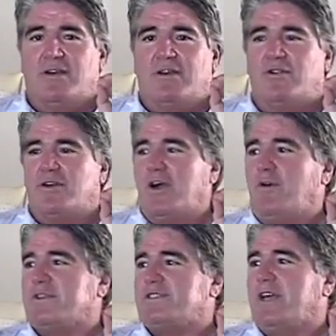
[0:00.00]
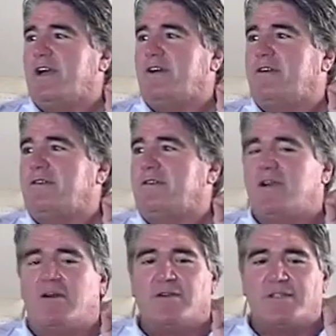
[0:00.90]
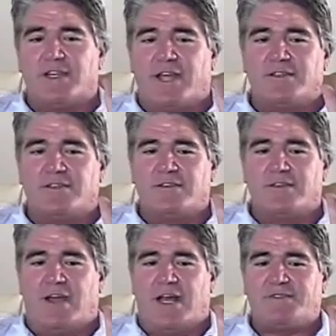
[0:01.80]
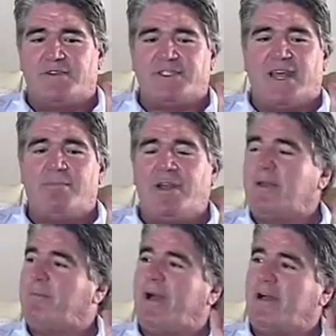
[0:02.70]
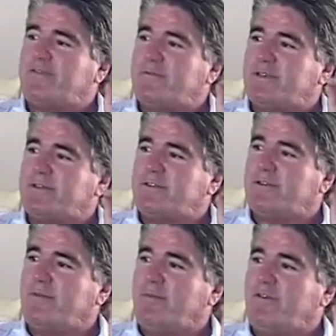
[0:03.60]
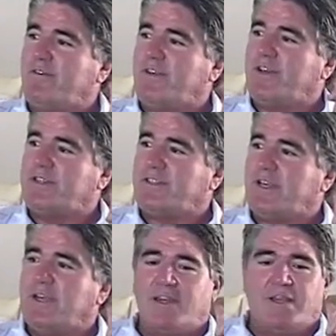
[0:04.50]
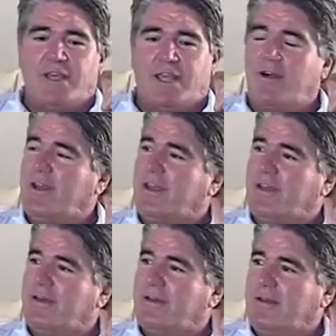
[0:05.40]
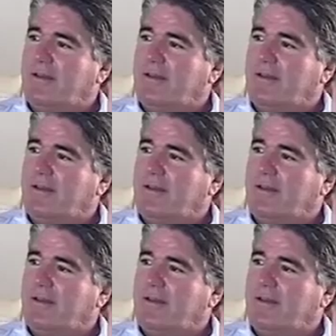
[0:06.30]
Hulk Hogan's agent asked for £10 million for him to do a movie for Disney. He got it.